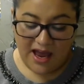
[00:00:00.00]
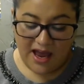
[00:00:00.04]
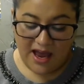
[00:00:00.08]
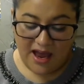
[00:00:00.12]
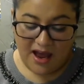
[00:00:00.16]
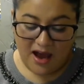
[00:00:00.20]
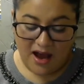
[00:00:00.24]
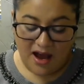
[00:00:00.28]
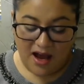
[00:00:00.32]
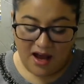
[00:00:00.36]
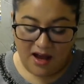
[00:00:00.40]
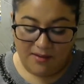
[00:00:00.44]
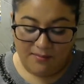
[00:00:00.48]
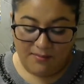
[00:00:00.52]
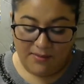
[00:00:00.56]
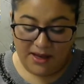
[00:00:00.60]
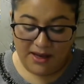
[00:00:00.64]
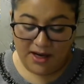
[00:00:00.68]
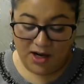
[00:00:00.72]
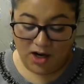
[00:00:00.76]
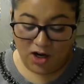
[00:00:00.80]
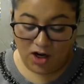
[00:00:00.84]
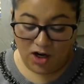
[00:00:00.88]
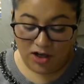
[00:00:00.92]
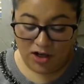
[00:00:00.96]

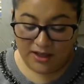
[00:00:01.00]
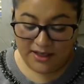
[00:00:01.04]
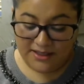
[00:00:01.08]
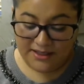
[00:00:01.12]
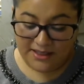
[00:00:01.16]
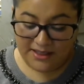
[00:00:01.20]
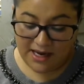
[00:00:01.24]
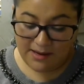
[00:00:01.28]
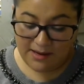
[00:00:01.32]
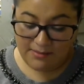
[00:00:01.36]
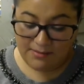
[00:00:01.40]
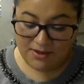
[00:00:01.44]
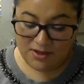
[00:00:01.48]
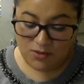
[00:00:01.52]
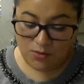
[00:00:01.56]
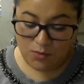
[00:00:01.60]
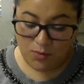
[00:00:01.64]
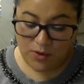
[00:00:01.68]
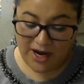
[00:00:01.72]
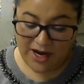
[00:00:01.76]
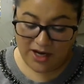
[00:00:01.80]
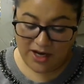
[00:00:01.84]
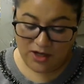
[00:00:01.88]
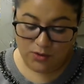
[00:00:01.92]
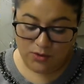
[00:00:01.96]
In early scabies,
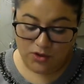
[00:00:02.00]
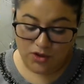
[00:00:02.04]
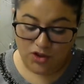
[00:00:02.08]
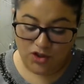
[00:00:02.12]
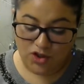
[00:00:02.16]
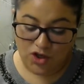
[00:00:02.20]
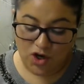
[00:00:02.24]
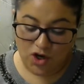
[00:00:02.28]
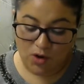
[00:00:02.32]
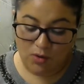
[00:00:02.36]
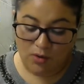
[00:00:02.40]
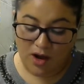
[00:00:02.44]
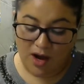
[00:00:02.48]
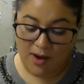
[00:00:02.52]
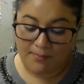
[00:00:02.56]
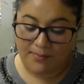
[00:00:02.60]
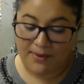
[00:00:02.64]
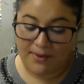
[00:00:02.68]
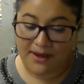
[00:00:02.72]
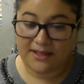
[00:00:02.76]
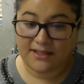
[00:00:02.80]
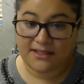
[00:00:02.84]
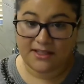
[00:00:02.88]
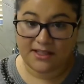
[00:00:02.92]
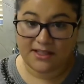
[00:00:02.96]
rash will show up
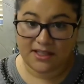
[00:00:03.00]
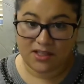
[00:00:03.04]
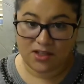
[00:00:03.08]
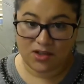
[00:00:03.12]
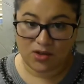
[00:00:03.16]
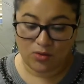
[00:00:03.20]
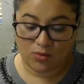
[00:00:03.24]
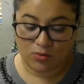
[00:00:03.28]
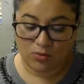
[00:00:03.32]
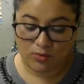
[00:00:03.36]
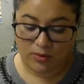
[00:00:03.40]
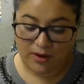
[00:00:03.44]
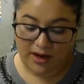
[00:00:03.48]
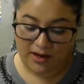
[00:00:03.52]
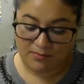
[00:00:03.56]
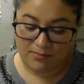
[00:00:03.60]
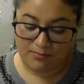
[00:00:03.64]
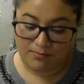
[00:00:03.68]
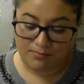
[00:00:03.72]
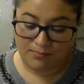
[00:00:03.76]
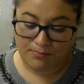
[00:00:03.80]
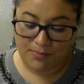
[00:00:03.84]
as little red